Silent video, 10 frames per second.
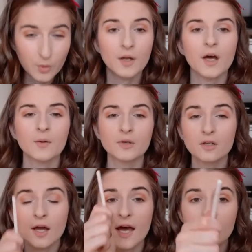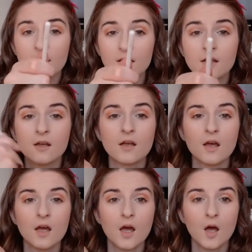know what? I'm going to add in
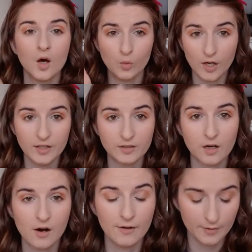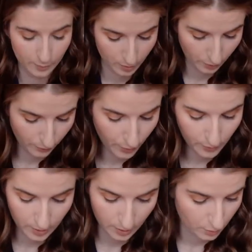a wild card. I'm going to
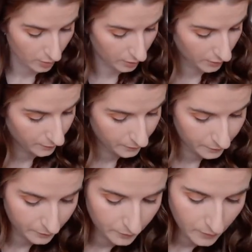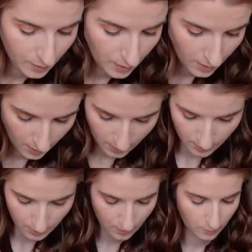throw in a new color
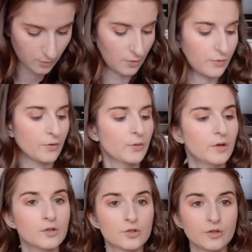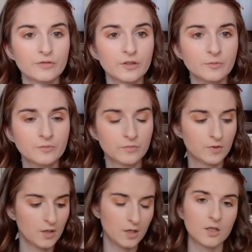and I'm going to throw in Truffle.
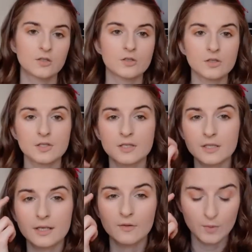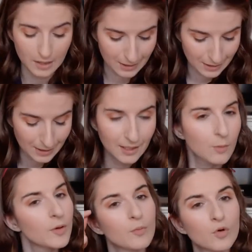Just give me a
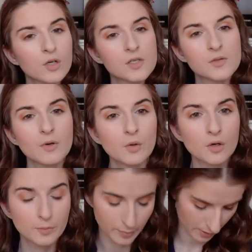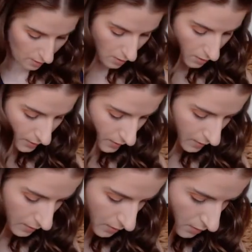little bit more smoke
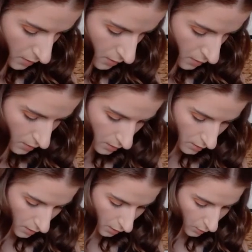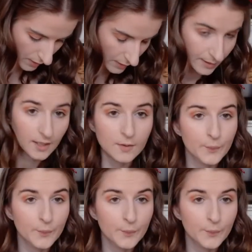because I quite like